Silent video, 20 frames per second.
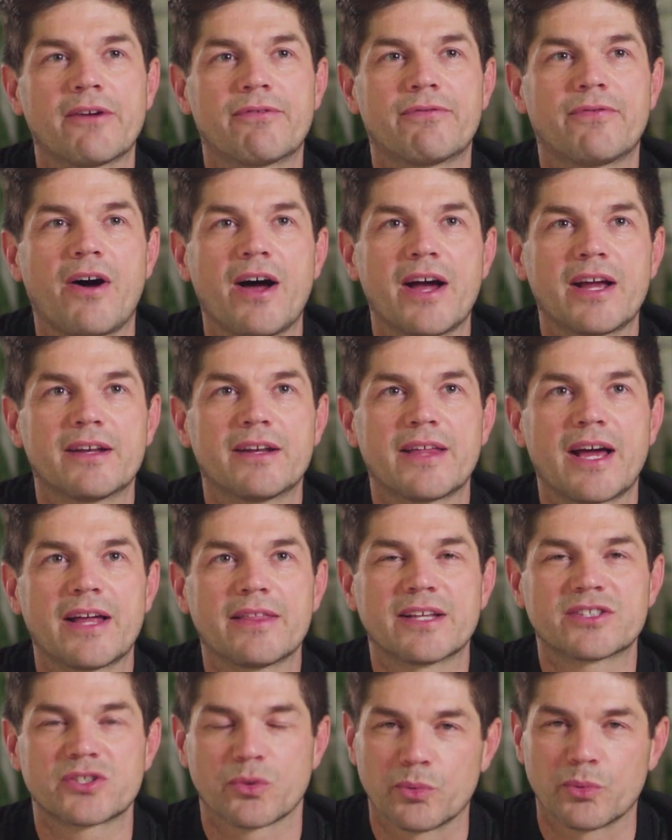find that
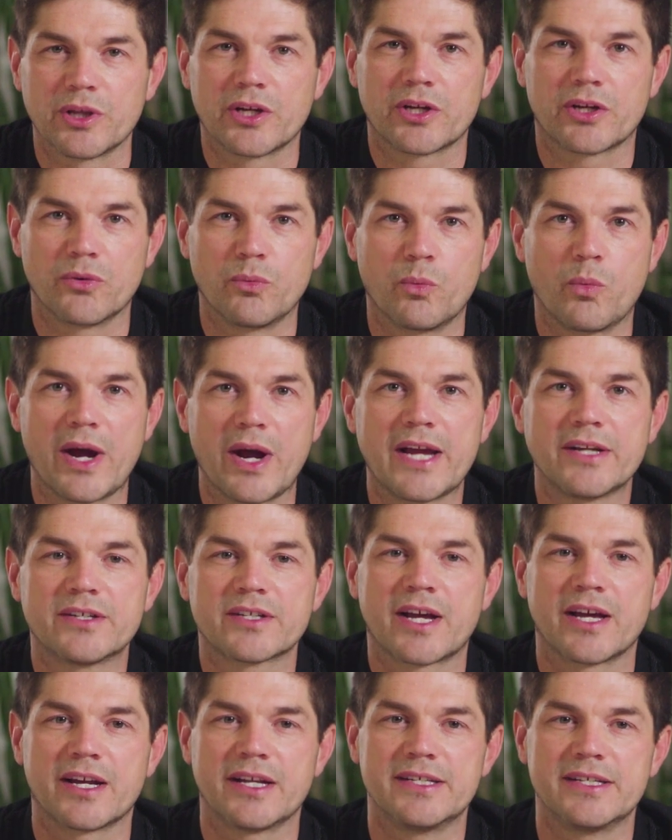that's a really good way to
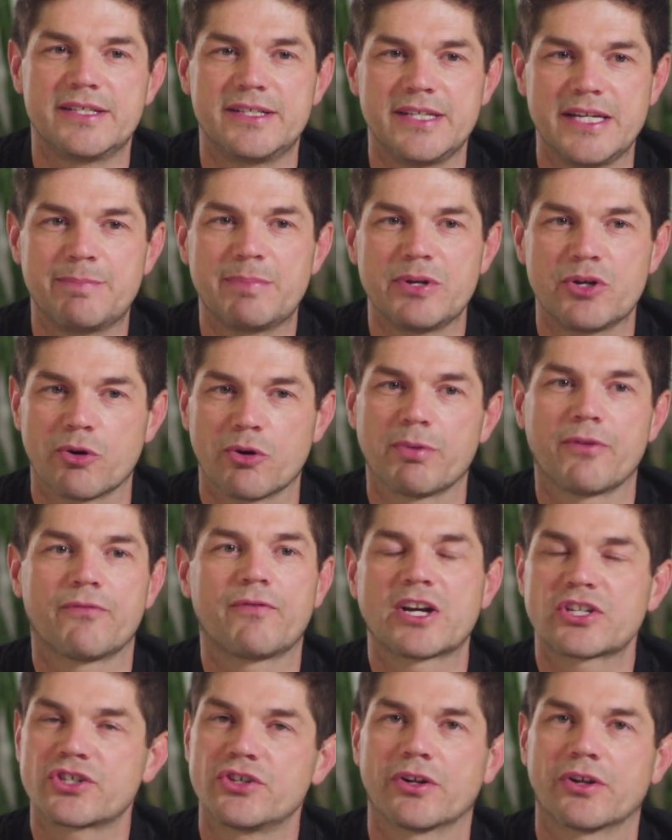kind of deepen your
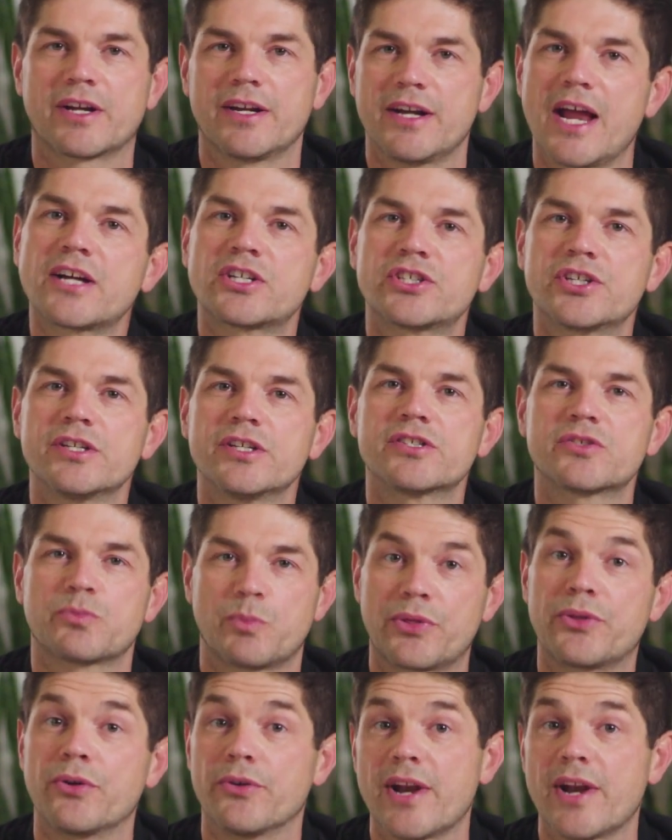professional connections with your